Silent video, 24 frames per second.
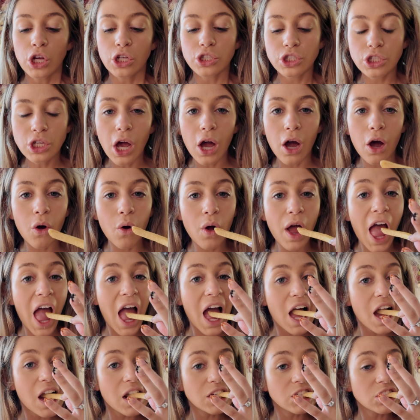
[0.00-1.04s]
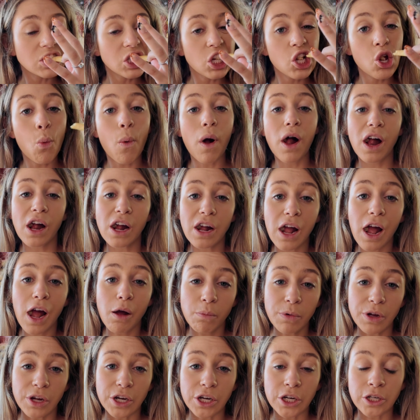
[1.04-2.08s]
So when I
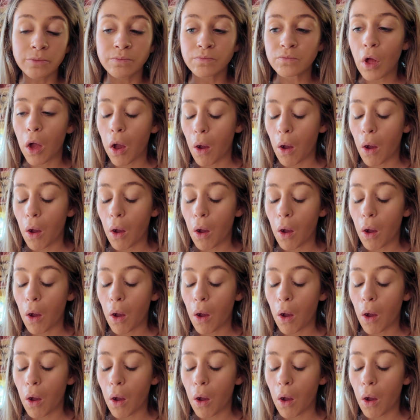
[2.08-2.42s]
am here,